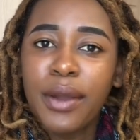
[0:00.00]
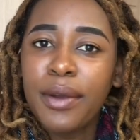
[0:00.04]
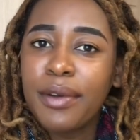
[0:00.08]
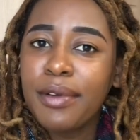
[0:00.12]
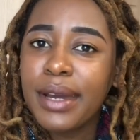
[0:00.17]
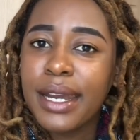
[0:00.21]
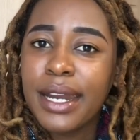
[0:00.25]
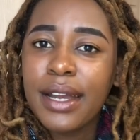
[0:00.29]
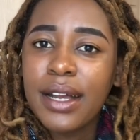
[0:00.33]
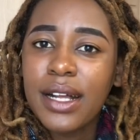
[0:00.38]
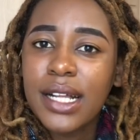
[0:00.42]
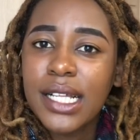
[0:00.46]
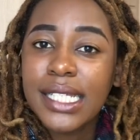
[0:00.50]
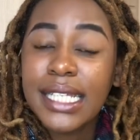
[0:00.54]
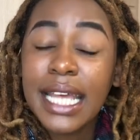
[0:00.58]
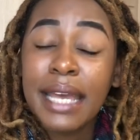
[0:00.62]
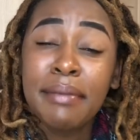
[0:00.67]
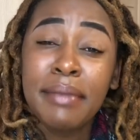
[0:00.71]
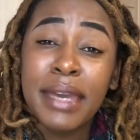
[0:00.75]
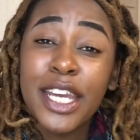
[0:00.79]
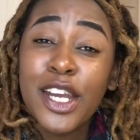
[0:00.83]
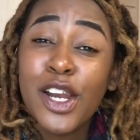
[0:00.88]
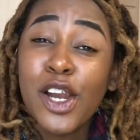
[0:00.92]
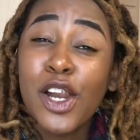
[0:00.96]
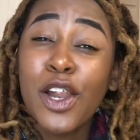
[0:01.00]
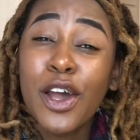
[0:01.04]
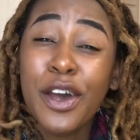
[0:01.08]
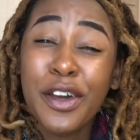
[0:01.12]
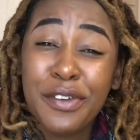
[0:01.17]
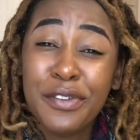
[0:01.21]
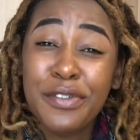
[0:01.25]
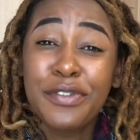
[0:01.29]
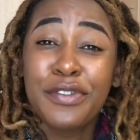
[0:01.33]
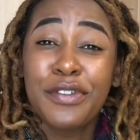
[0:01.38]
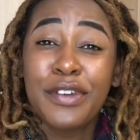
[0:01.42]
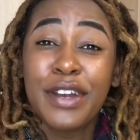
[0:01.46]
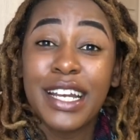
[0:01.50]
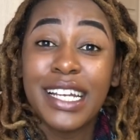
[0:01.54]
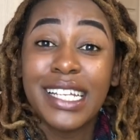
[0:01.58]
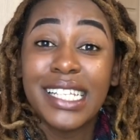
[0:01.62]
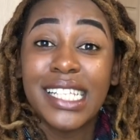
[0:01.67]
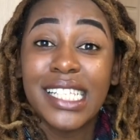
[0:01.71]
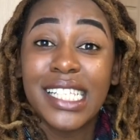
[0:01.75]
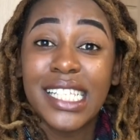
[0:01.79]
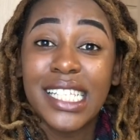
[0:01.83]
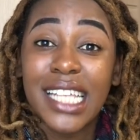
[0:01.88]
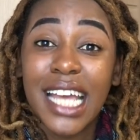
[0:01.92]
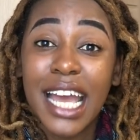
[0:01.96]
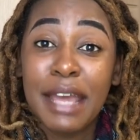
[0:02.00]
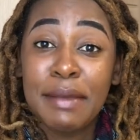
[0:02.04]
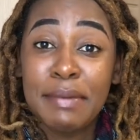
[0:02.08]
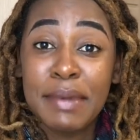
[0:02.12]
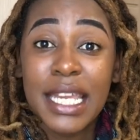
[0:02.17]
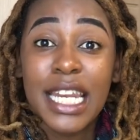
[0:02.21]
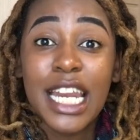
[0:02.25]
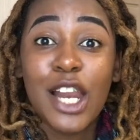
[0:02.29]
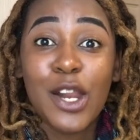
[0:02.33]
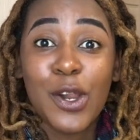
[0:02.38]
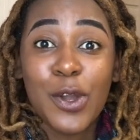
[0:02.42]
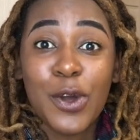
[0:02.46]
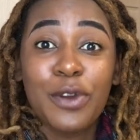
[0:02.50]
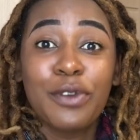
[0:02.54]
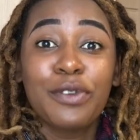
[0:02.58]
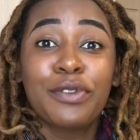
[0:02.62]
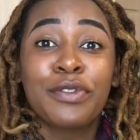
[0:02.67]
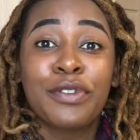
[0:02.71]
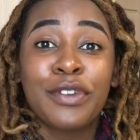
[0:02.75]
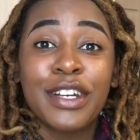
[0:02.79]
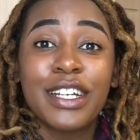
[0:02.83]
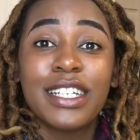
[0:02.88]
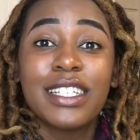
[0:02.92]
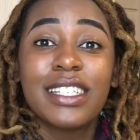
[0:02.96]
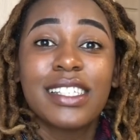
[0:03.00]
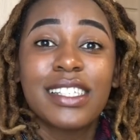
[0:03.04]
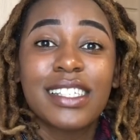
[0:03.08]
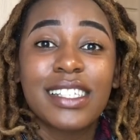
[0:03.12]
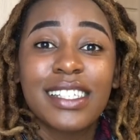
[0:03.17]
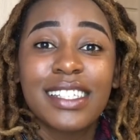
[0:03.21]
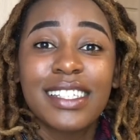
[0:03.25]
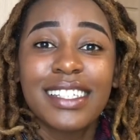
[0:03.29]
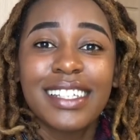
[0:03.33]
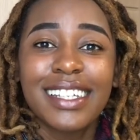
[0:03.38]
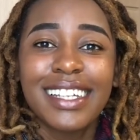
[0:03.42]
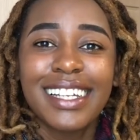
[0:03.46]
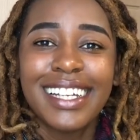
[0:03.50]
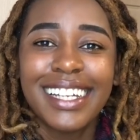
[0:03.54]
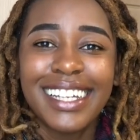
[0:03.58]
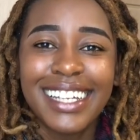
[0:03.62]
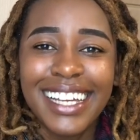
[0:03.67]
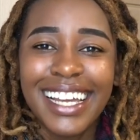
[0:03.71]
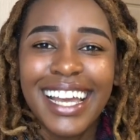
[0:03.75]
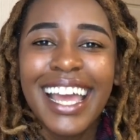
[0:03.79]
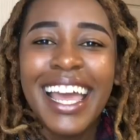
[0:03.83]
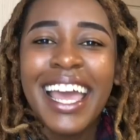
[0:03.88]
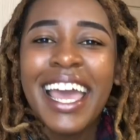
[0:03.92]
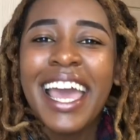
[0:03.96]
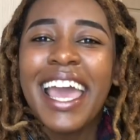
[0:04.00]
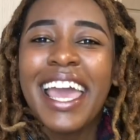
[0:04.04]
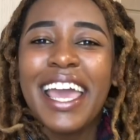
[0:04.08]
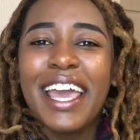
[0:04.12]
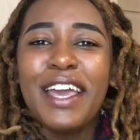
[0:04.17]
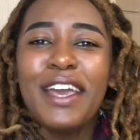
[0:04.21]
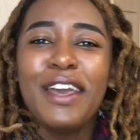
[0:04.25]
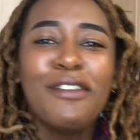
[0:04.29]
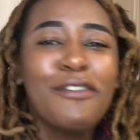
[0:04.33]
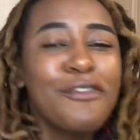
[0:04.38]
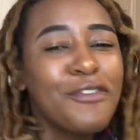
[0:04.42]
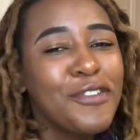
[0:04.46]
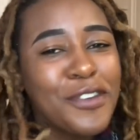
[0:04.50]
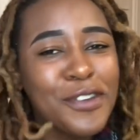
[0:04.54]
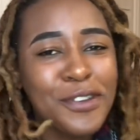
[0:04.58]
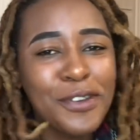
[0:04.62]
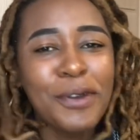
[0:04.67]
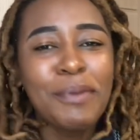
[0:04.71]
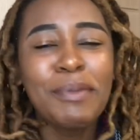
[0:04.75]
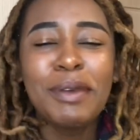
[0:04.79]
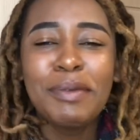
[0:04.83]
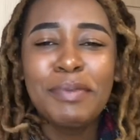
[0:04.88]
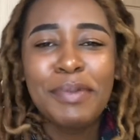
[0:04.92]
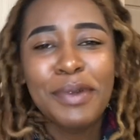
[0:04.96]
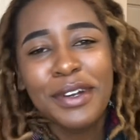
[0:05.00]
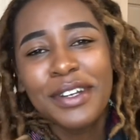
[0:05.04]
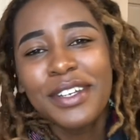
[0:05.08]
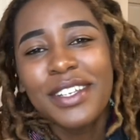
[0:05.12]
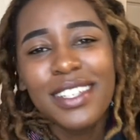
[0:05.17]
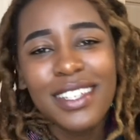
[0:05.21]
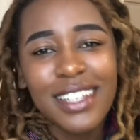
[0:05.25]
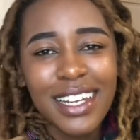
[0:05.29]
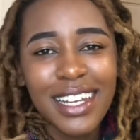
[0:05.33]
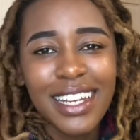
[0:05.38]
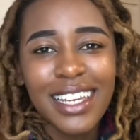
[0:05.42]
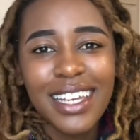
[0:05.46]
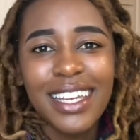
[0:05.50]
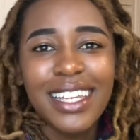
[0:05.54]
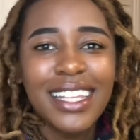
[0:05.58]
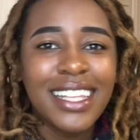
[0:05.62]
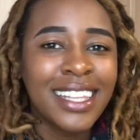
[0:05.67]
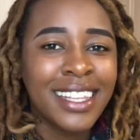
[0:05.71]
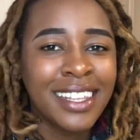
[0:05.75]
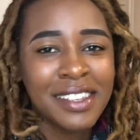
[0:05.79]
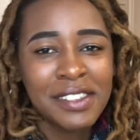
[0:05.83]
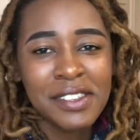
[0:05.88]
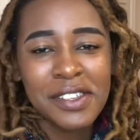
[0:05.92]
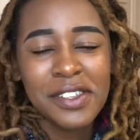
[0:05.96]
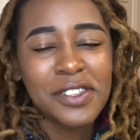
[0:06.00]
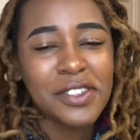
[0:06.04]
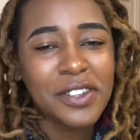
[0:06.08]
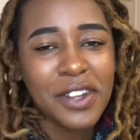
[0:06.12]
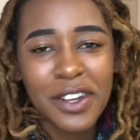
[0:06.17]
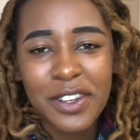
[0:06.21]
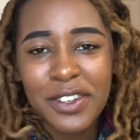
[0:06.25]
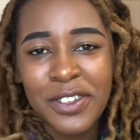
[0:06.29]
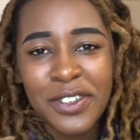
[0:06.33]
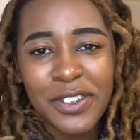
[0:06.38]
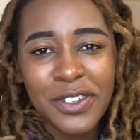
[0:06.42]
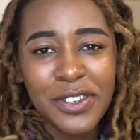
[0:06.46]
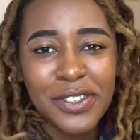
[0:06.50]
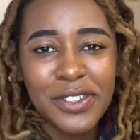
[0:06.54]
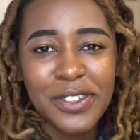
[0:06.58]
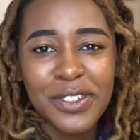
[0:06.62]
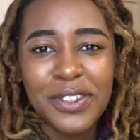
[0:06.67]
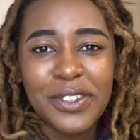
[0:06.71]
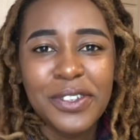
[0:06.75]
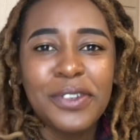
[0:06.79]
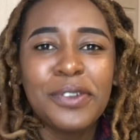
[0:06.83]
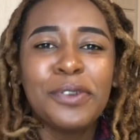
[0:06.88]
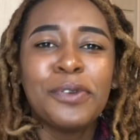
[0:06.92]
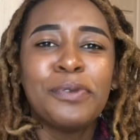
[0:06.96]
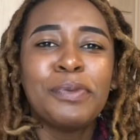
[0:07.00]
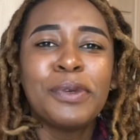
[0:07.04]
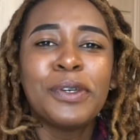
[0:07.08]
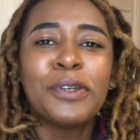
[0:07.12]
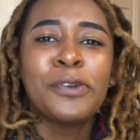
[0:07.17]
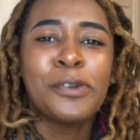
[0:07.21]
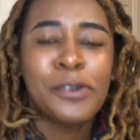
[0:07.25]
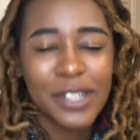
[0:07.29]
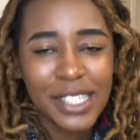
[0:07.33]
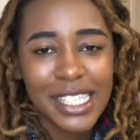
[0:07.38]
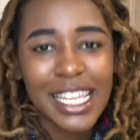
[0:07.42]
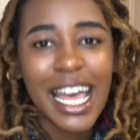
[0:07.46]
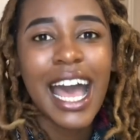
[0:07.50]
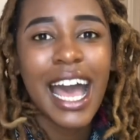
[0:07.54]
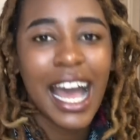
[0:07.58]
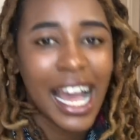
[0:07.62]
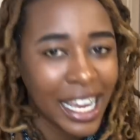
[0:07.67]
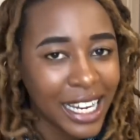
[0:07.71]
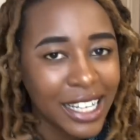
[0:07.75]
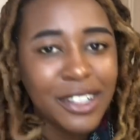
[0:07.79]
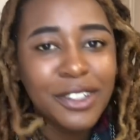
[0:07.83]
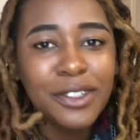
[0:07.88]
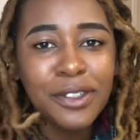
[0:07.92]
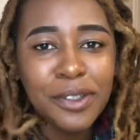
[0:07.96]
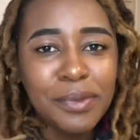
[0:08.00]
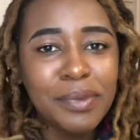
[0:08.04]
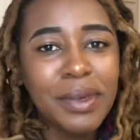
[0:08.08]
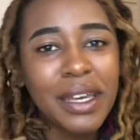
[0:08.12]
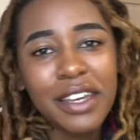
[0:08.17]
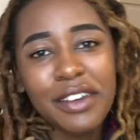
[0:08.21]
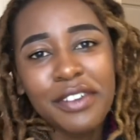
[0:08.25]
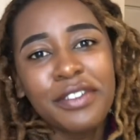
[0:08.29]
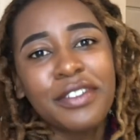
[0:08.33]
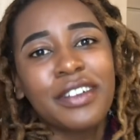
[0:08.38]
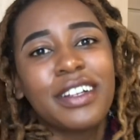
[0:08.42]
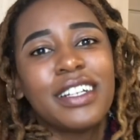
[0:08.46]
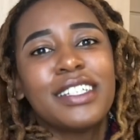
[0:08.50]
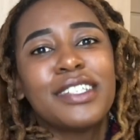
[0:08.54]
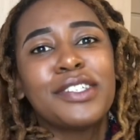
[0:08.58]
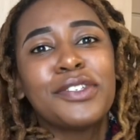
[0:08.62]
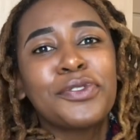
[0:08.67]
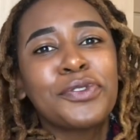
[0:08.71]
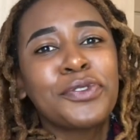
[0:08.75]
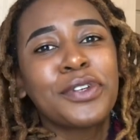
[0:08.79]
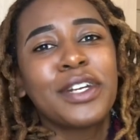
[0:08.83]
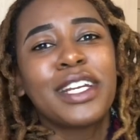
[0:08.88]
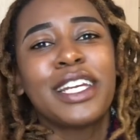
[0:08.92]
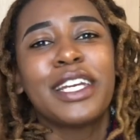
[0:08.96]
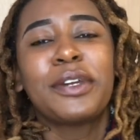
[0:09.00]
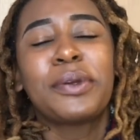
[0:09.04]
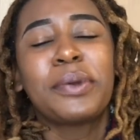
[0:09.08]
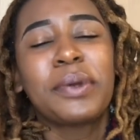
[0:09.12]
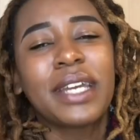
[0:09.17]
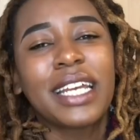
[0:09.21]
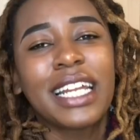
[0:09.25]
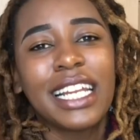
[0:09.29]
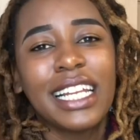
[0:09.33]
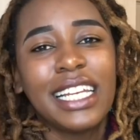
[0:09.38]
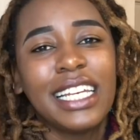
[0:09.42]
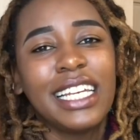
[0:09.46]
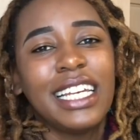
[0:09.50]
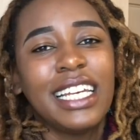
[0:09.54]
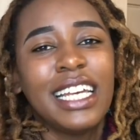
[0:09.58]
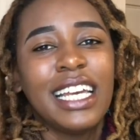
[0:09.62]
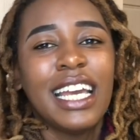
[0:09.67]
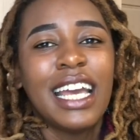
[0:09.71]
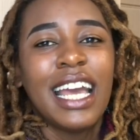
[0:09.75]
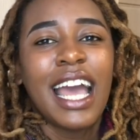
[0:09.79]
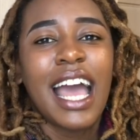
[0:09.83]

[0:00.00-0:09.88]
What else? I made a lot of friends. I mean a lot of friends. If you know me personally, this is not news to you, because I do make friends really quickly.